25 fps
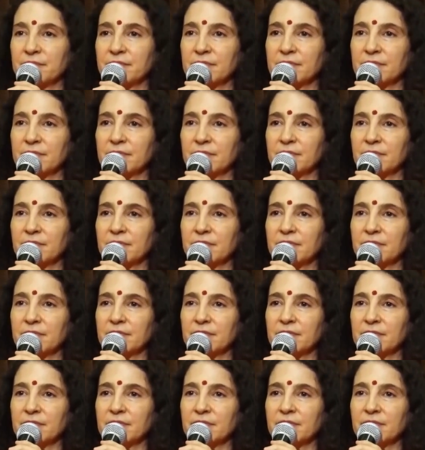
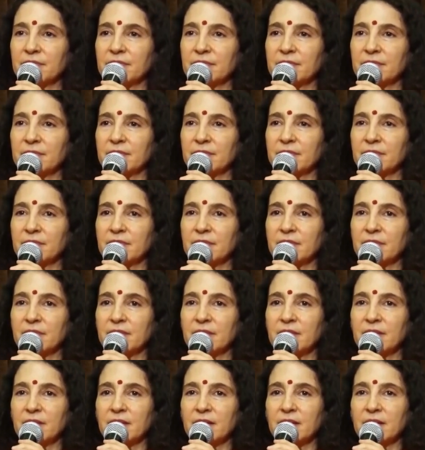
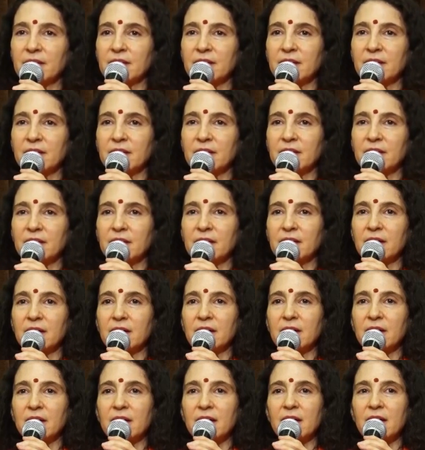
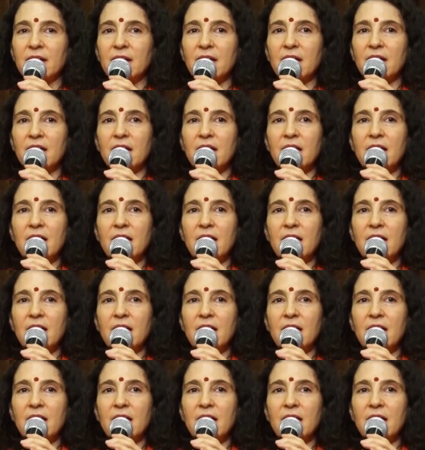No one is speaking in this clip.